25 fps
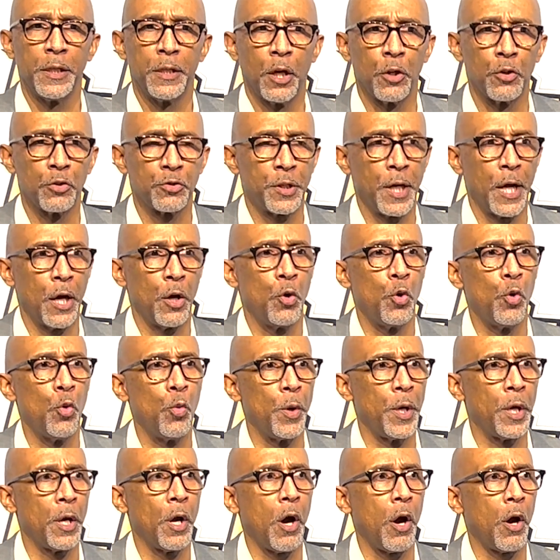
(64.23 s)
to understand who
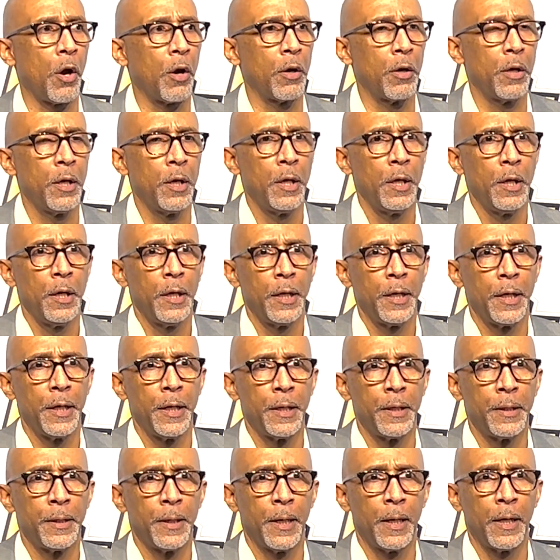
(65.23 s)
we are,
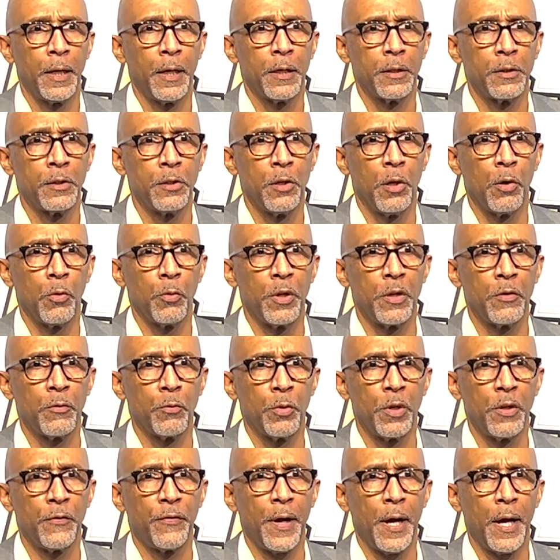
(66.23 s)
and
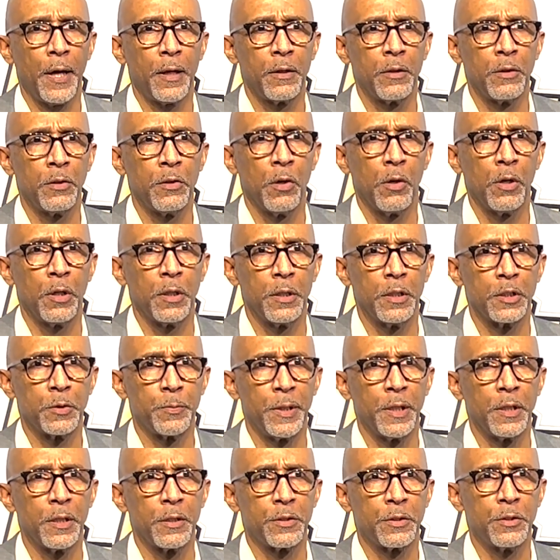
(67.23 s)
we've had it's
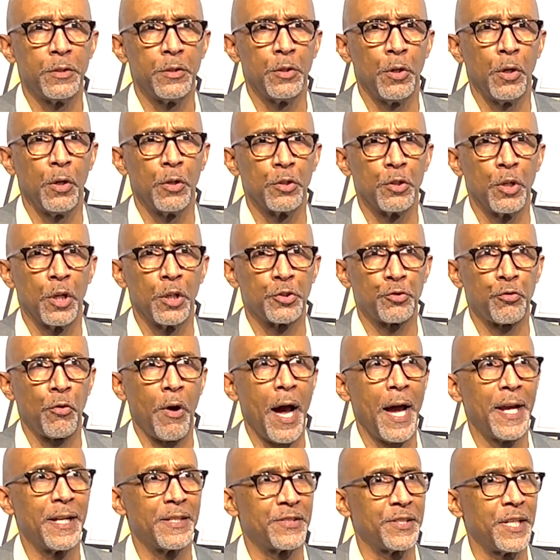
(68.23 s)
been a
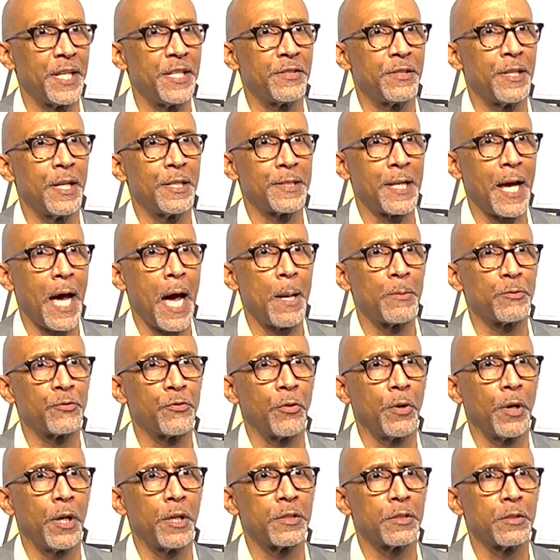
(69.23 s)
trying season at times
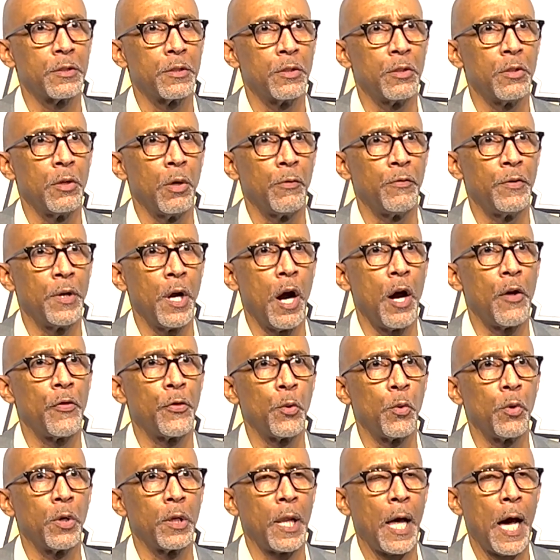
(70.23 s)
for us. You know, we've gone
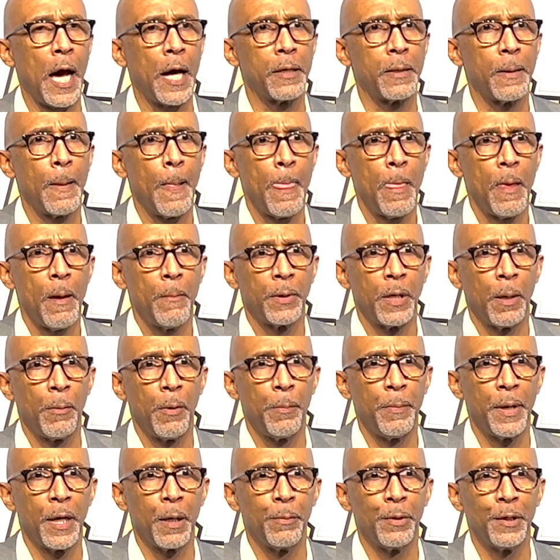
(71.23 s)
through a lot, but I'm a
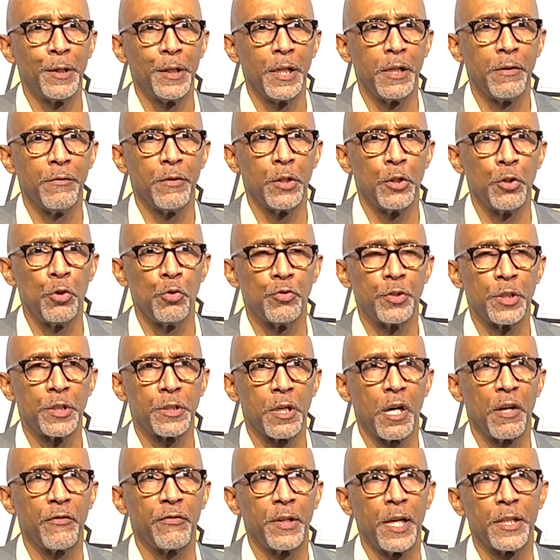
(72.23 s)
big believer. Usually,
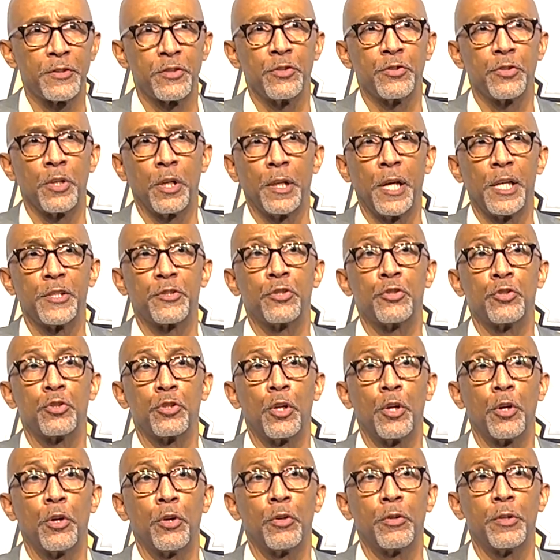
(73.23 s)
tough lessons are lessons
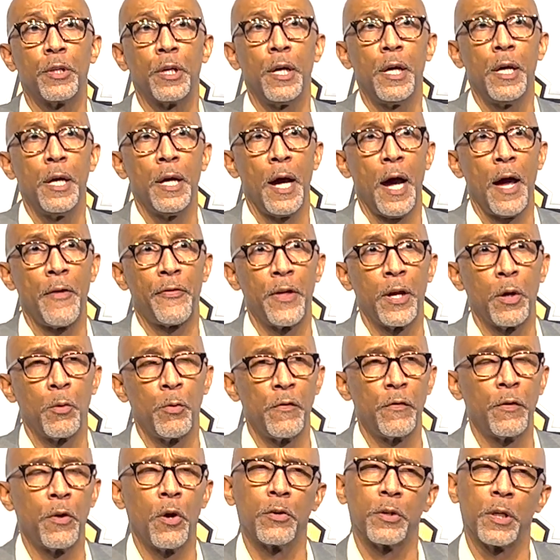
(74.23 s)
learned. I think
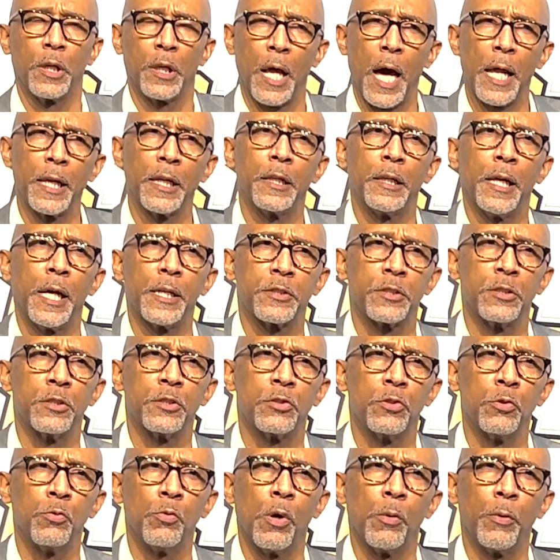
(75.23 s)
we've learned a lot of lessons
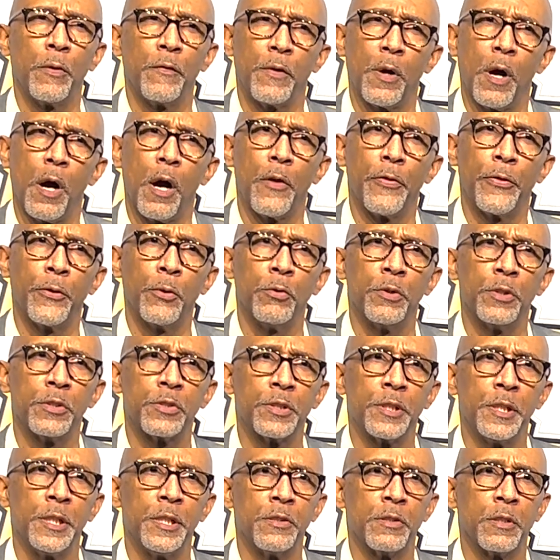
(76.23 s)
through what we've gone through this
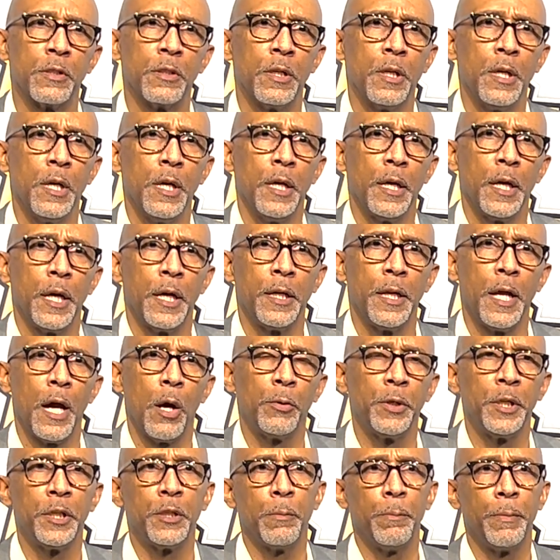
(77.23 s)
season, and now
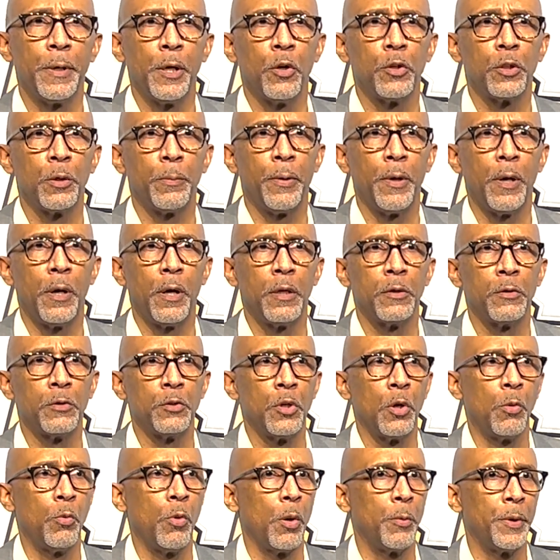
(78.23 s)
we need to build upon
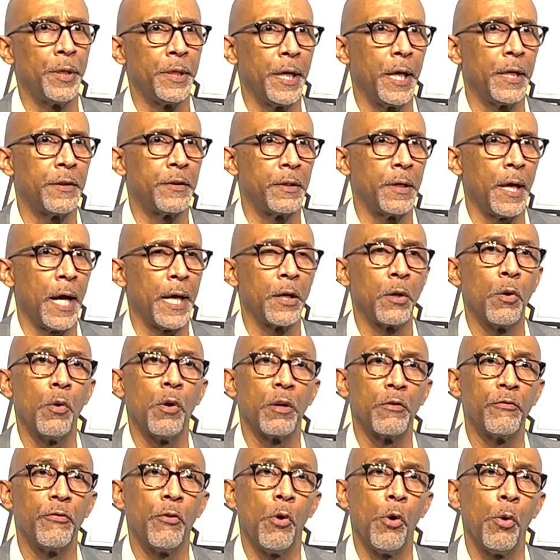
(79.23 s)
what we did tonight
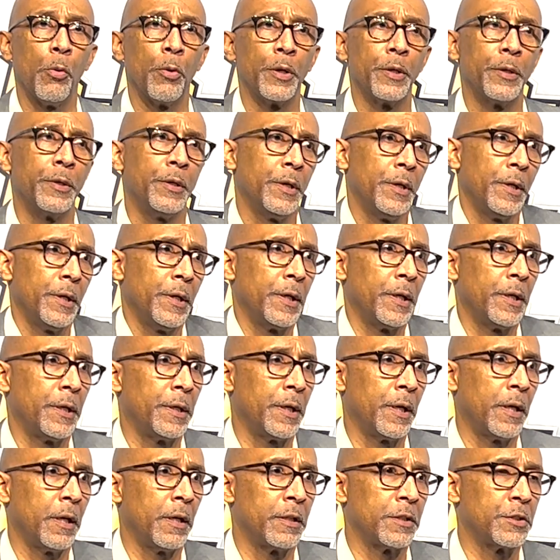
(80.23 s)
going forward. And
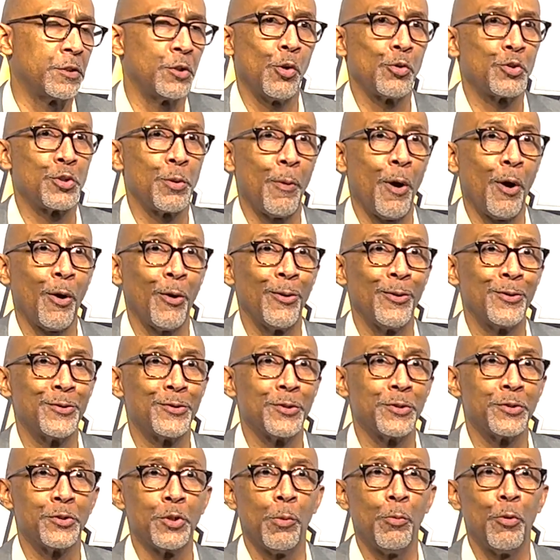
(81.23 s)
there's no tomorrow. So
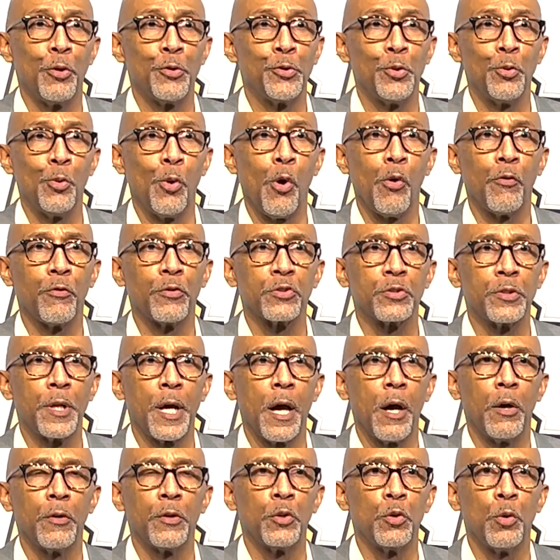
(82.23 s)
there's no more do-overs
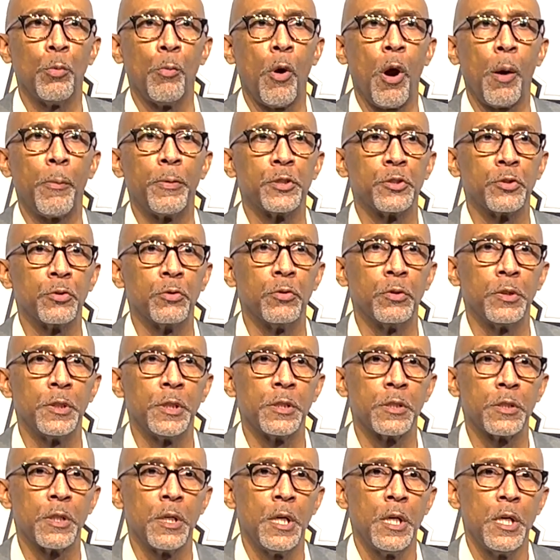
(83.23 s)
now. There's no more
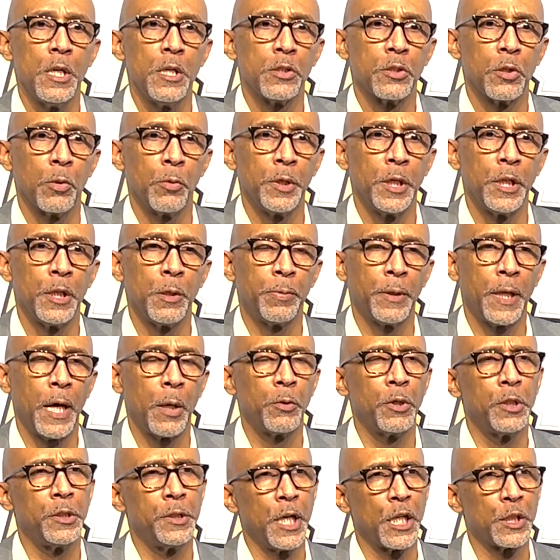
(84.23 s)
opportunities. So we need to play
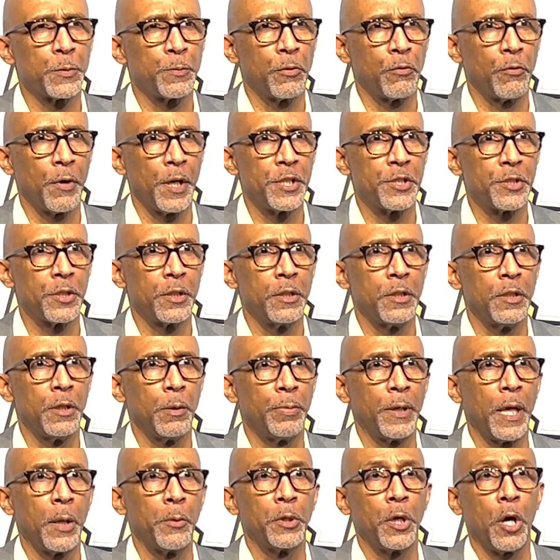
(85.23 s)
with a desperation and to
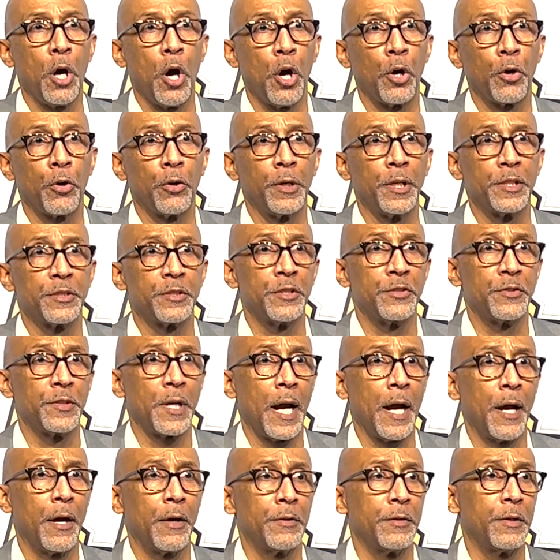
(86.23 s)
play with a hunger that's
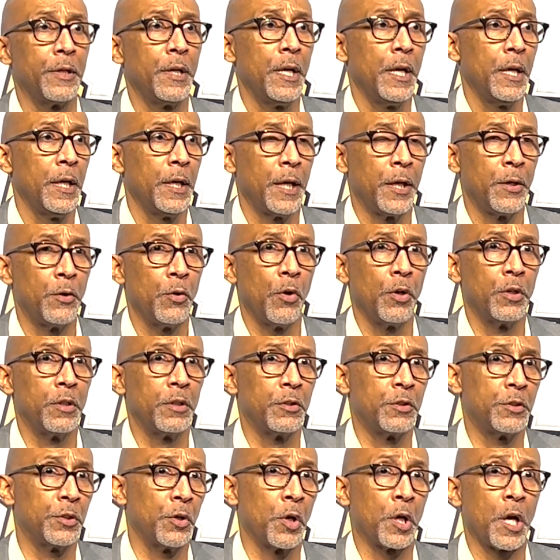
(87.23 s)
desired in order
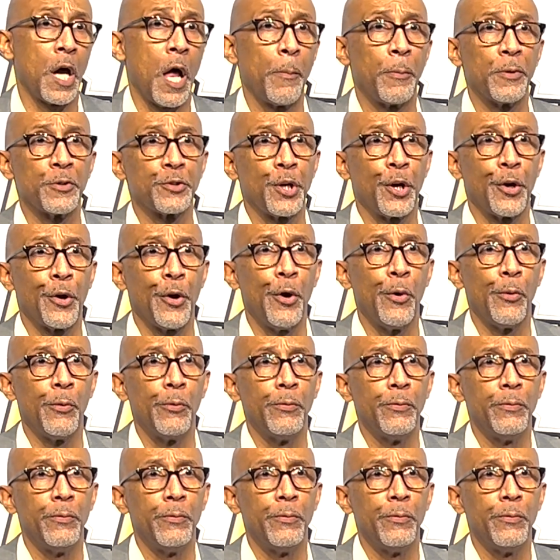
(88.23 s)
to accomplish our goal.